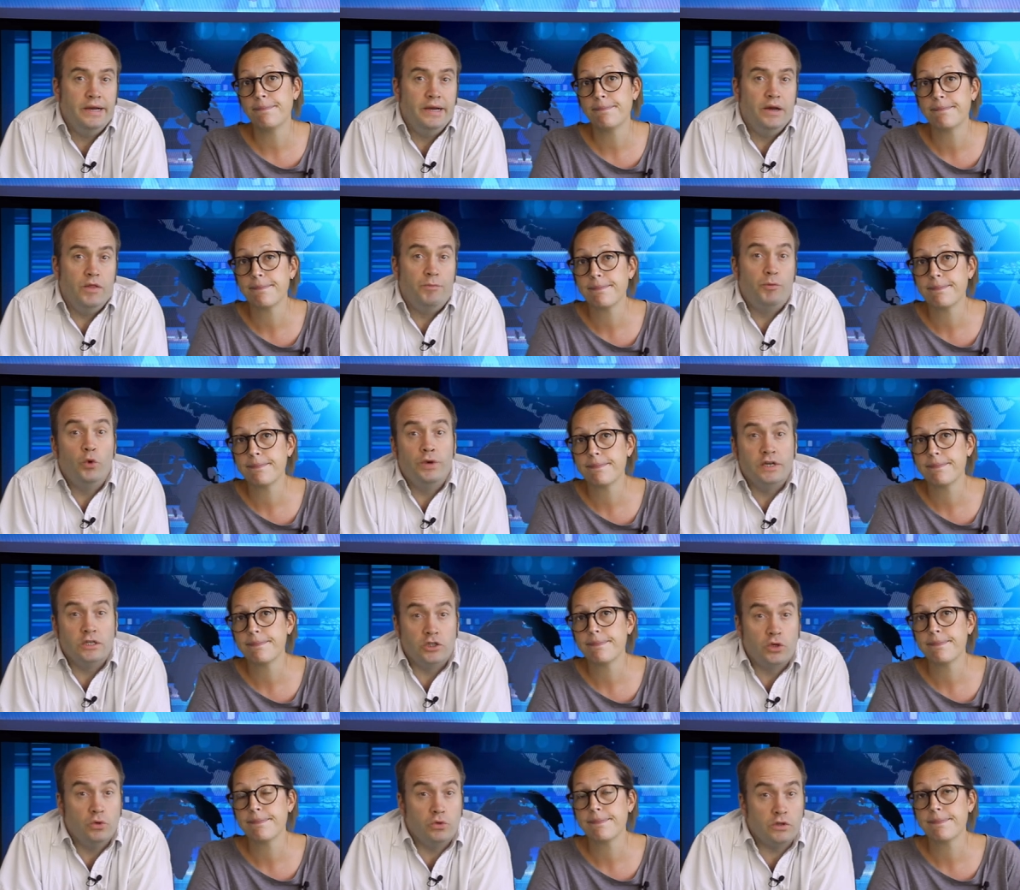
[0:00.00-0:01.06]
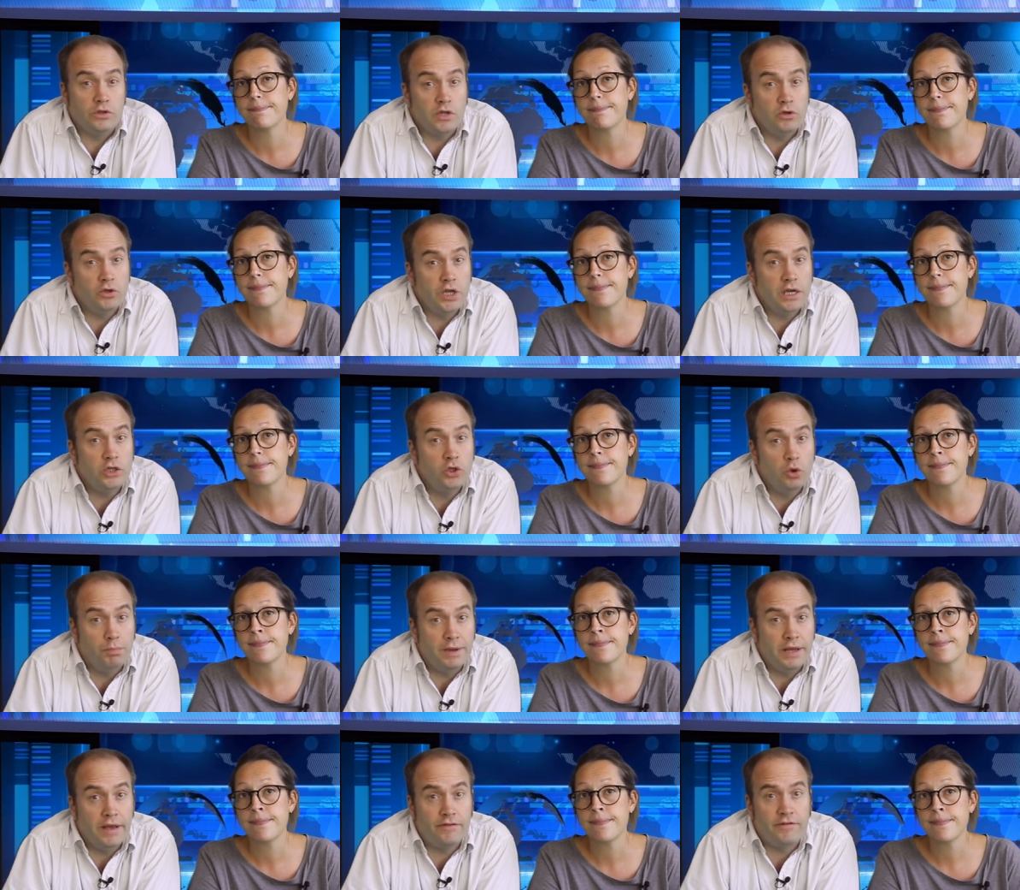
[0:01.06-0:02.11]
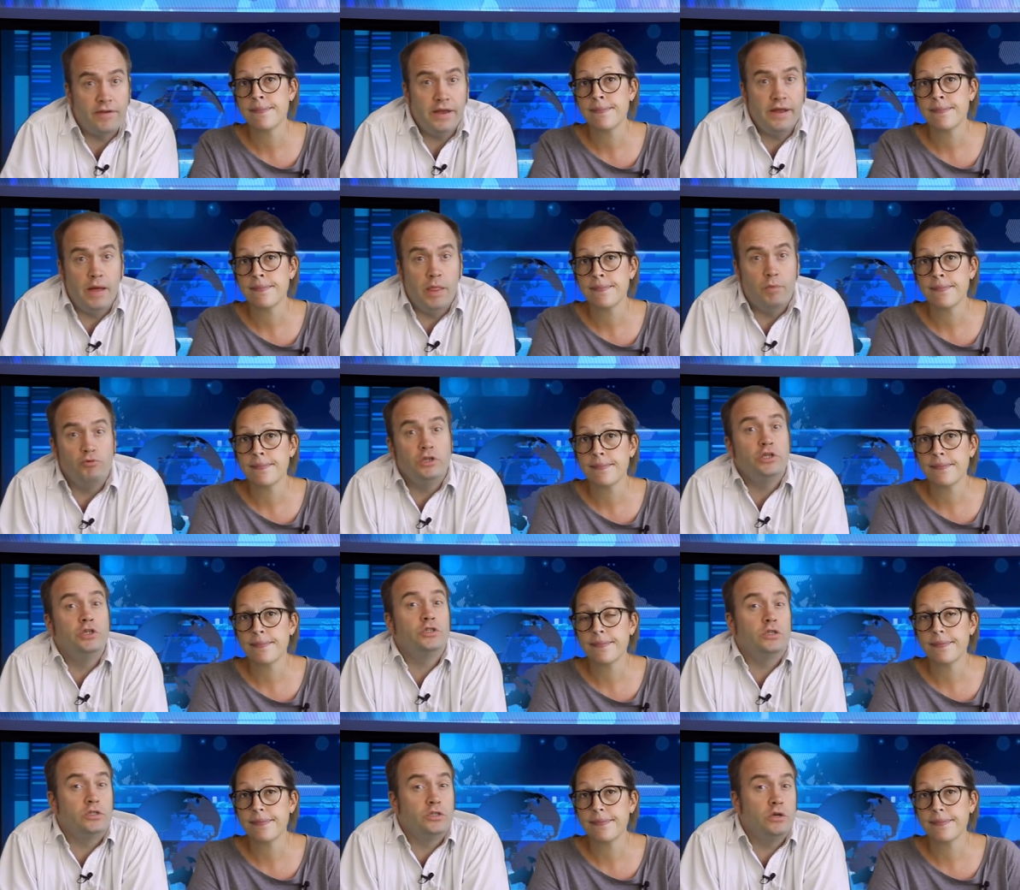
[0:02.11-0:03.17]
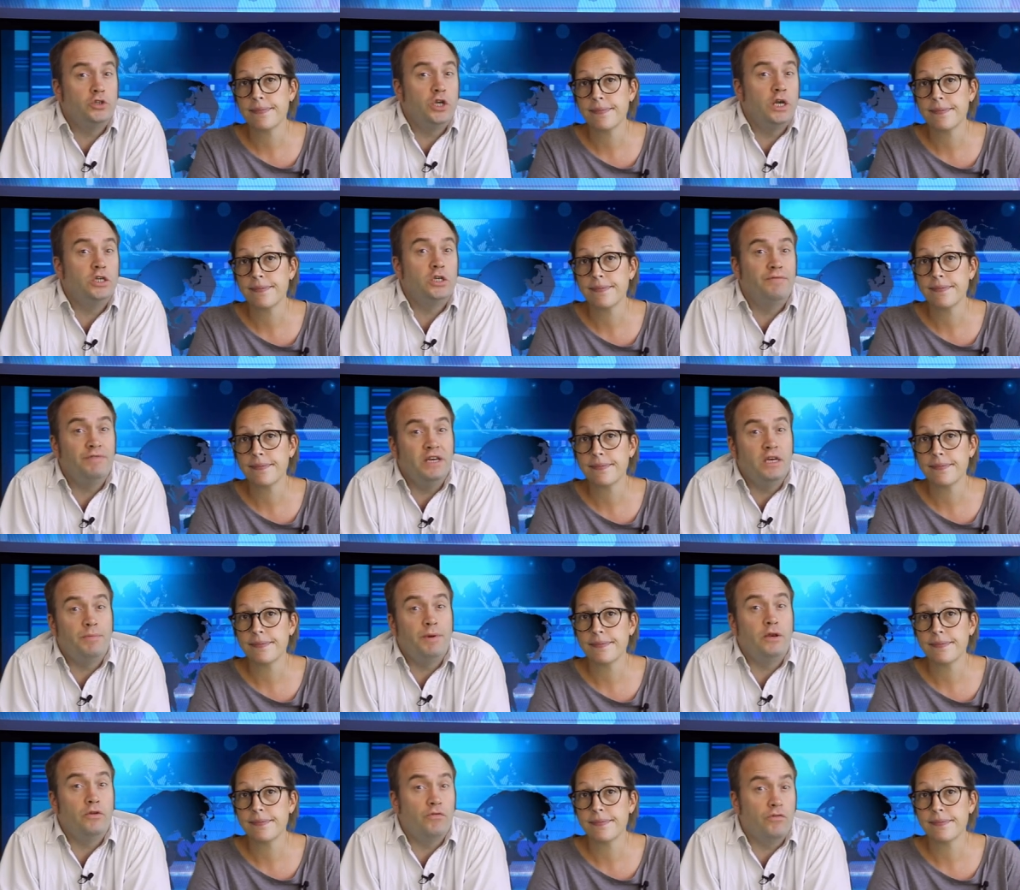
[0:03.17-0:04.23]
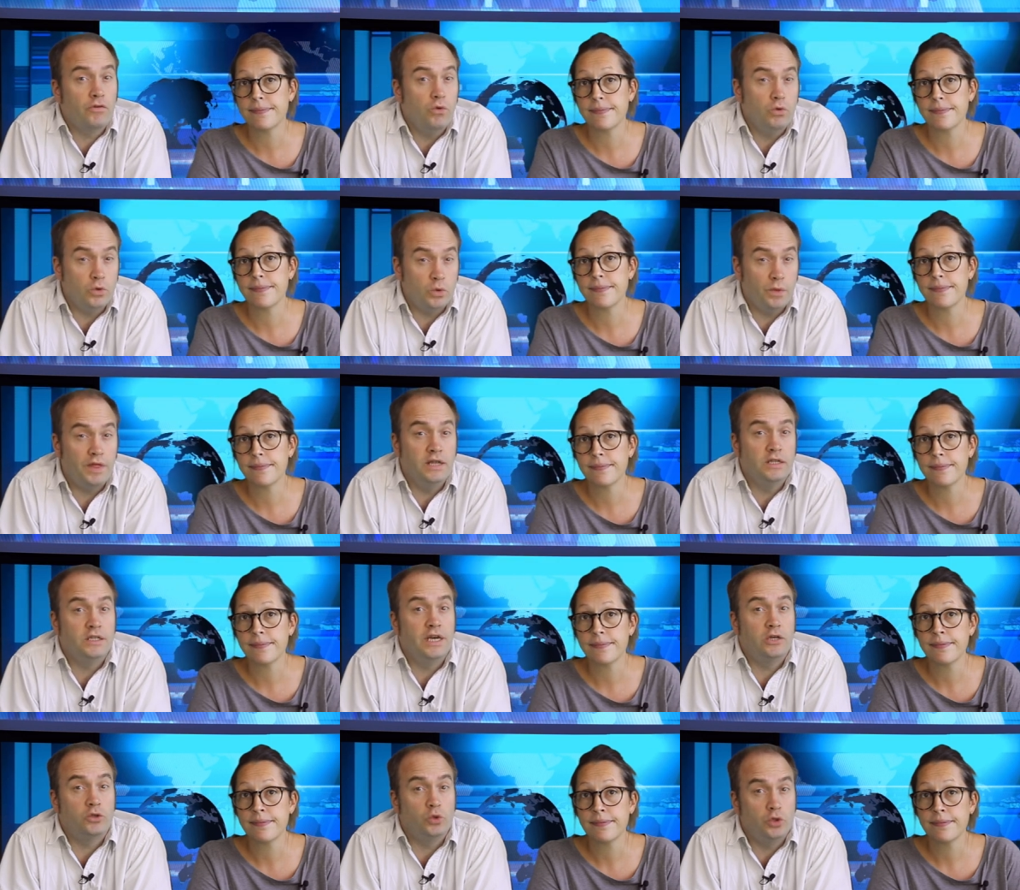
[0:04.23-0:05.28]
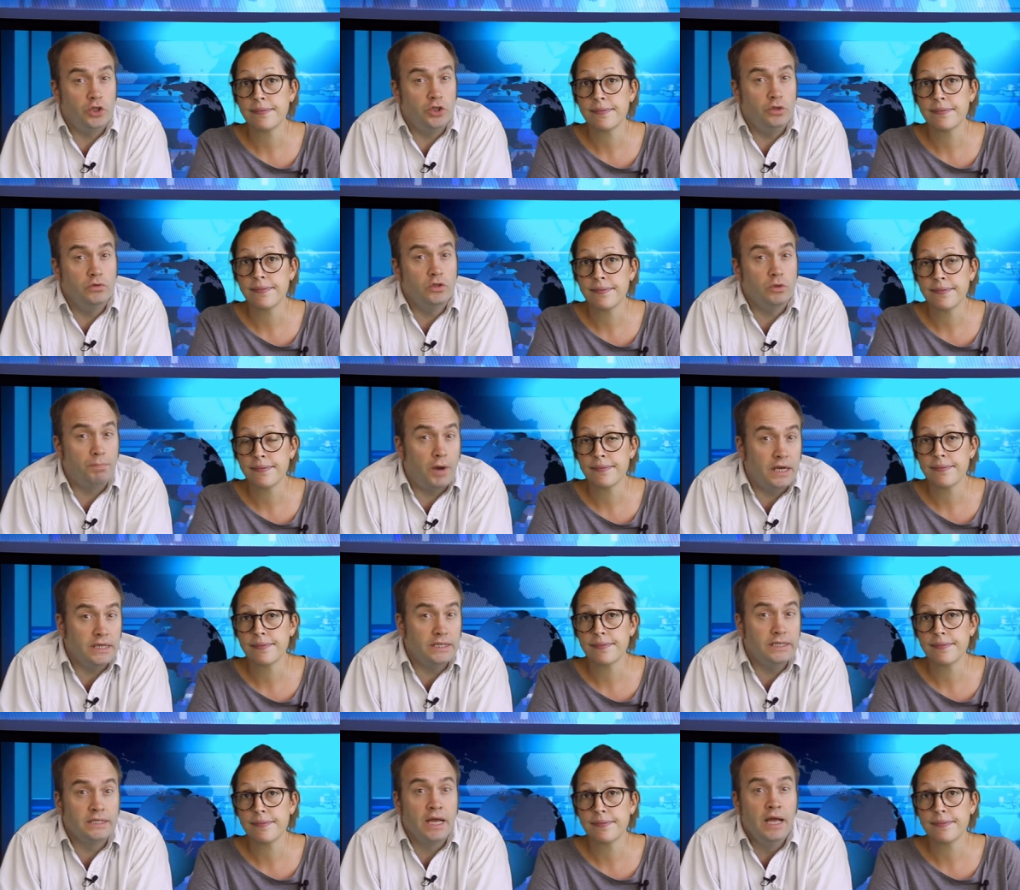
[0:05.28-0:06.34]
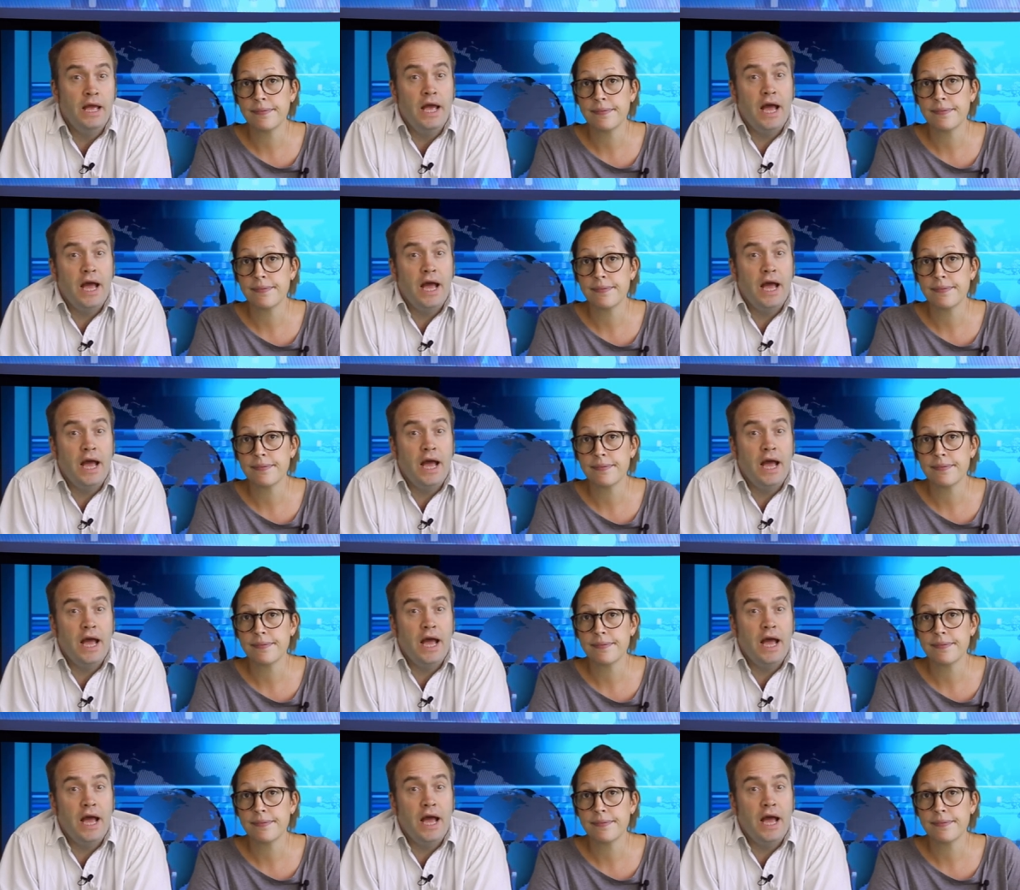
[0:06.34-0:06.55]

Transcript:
Speaker 1: Uh, the Boarding Schools Association, or BSA, and the British Association of Independent Schools with International Students, or BAISIS,